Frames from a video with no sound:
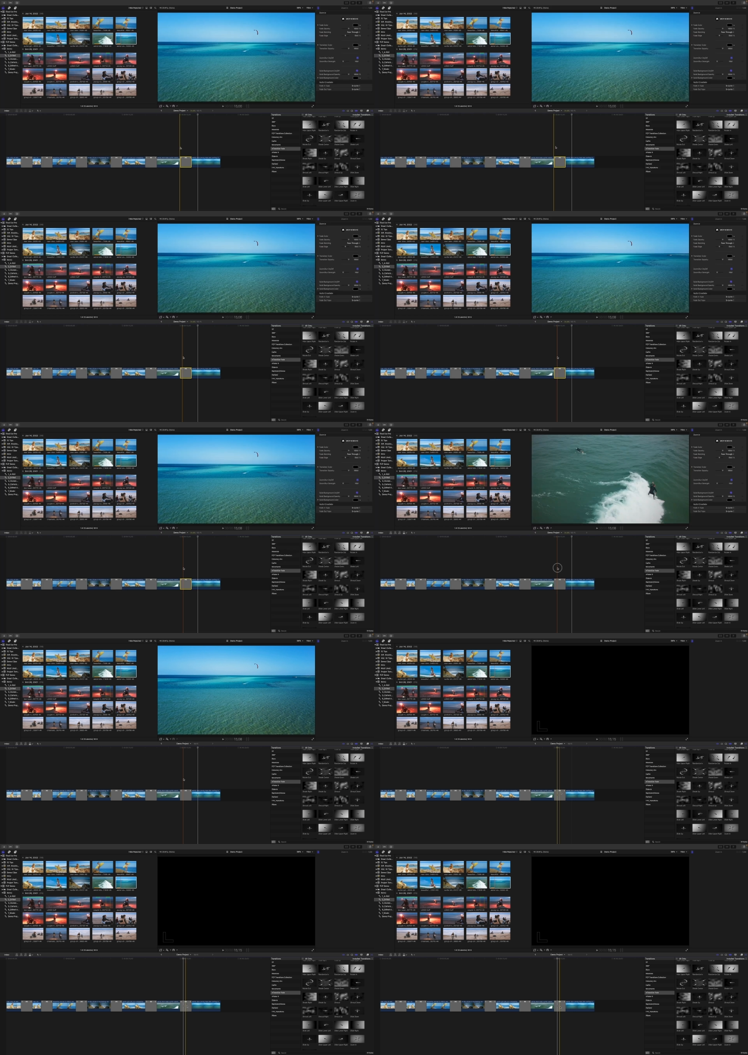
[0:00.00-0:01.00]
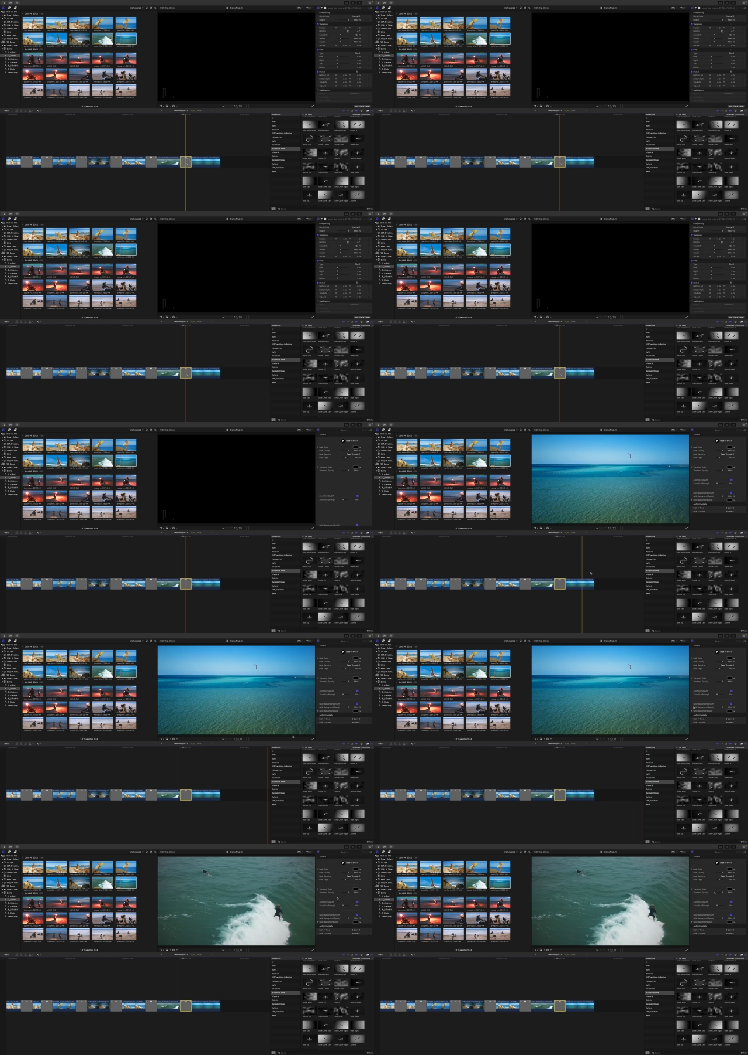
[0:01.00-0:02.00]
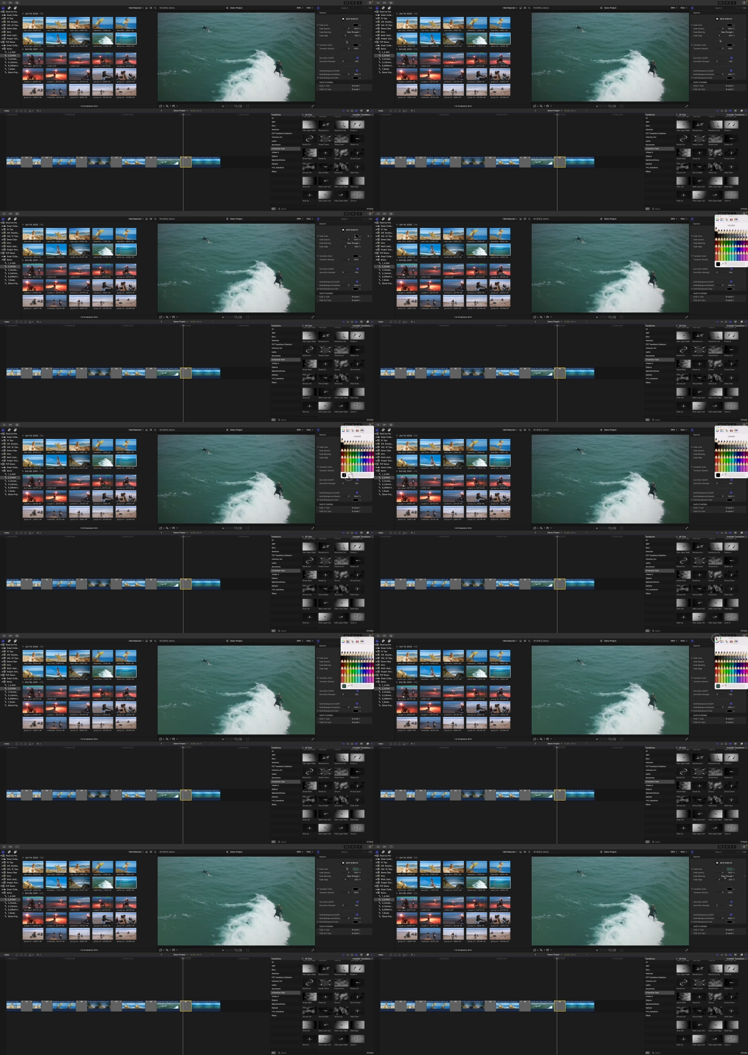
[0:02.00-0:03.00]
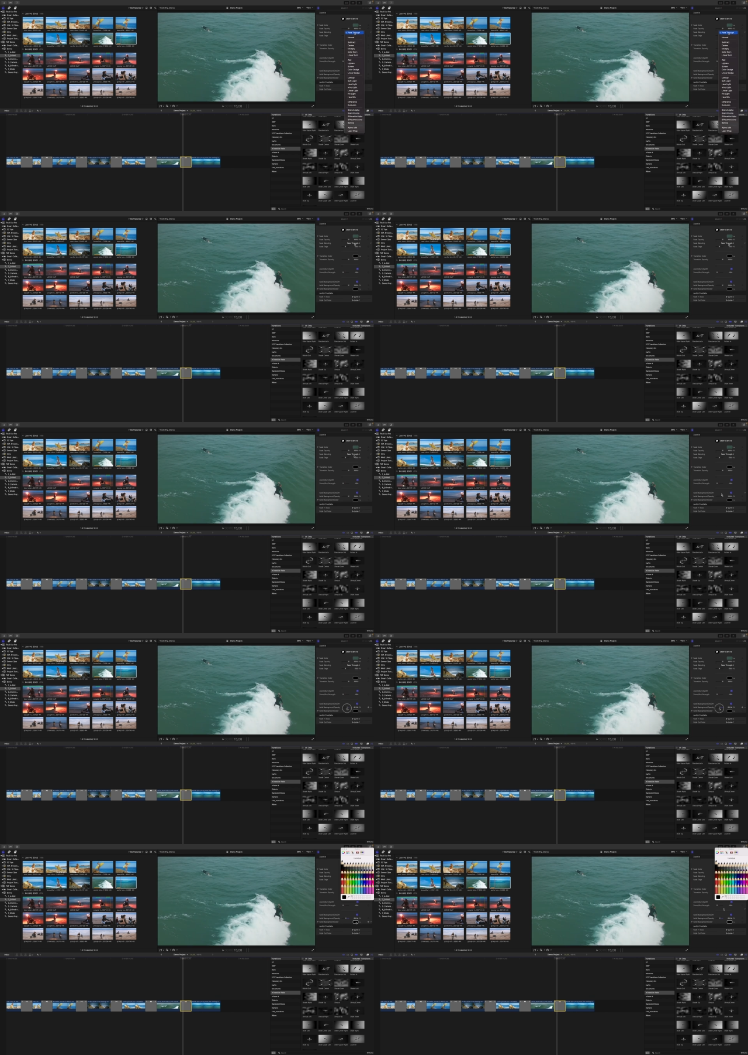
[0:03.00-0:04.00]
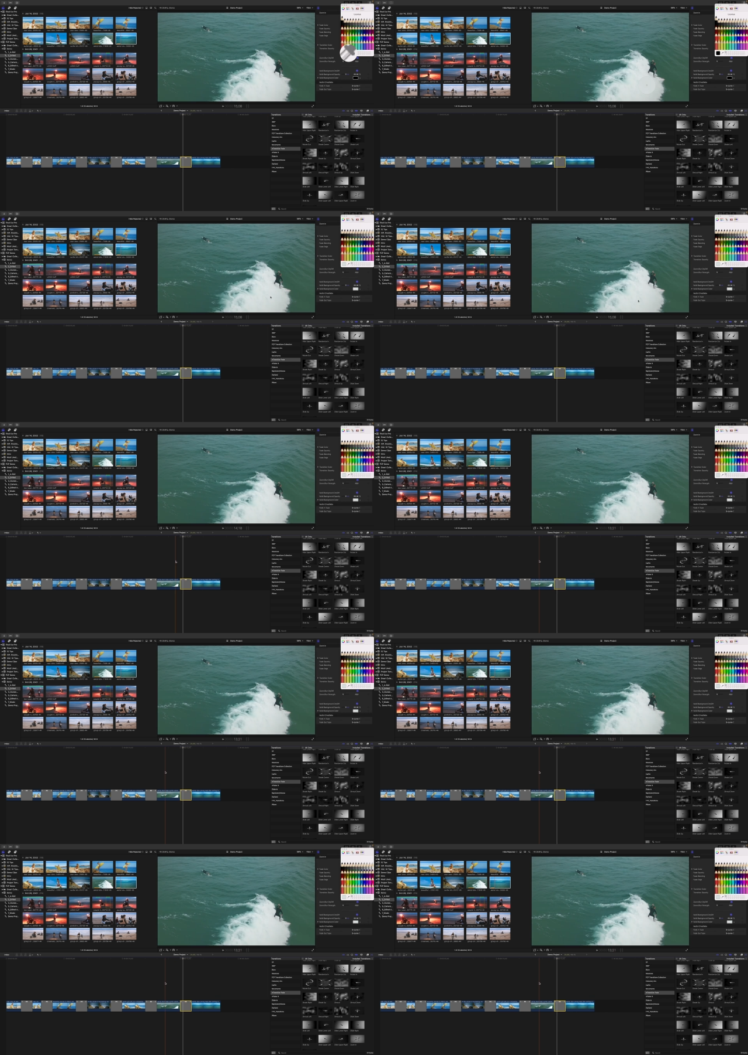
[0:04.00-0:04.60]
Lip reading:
[unreadable: no face in view]